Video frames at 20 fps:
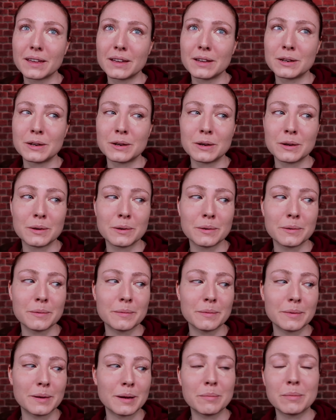I don't know.
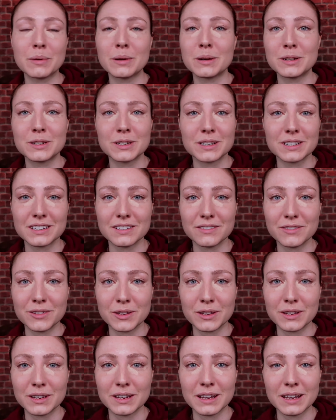I apologise if
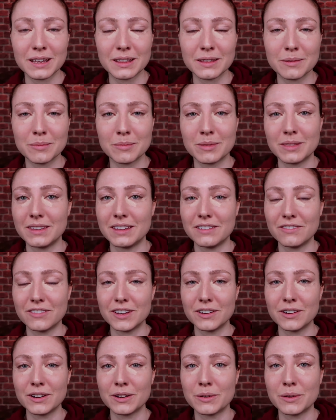you can hear them and if
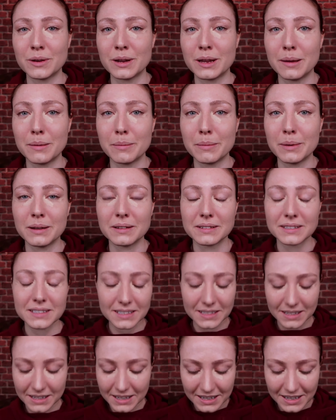they're annoying, but